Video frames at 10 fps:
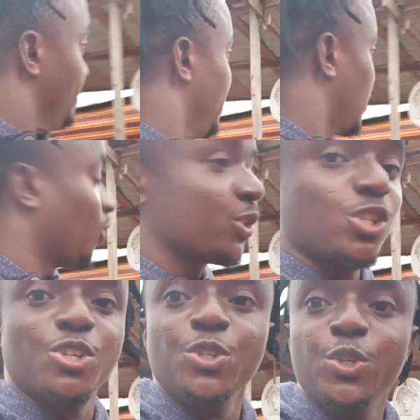
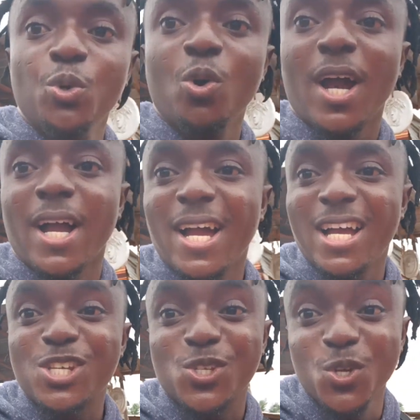because you are
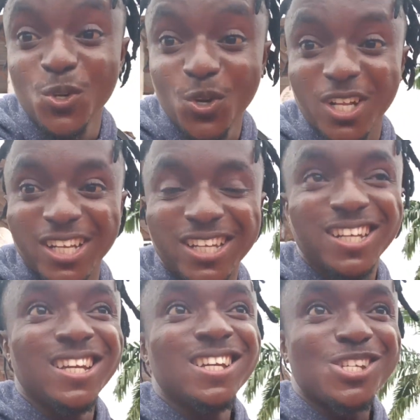absolutely
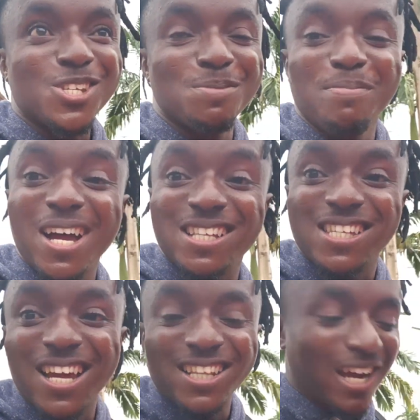
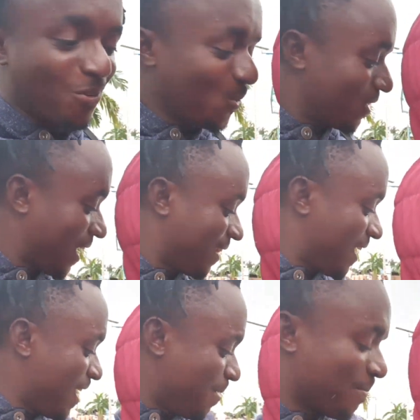smarter than what than
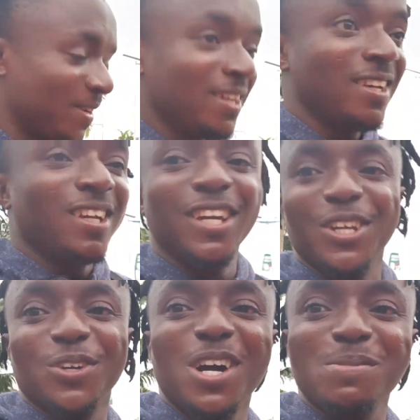them.
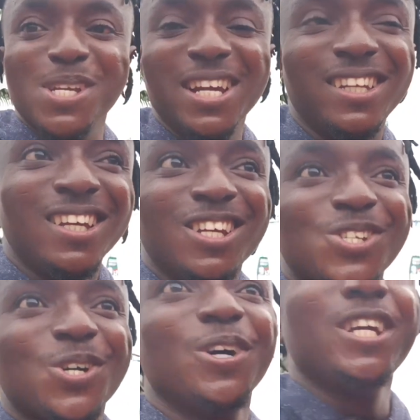You know what I'm
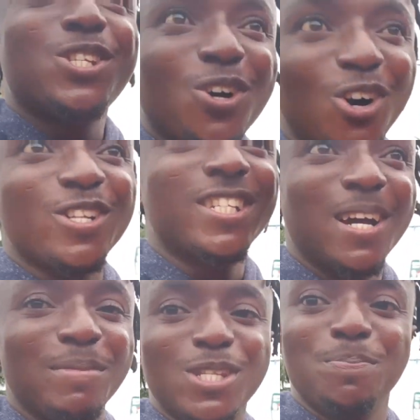saying? So it hurt
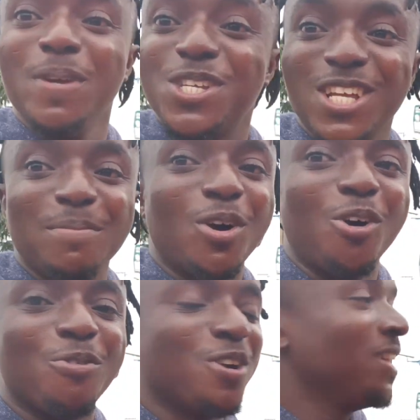them, it pissed them off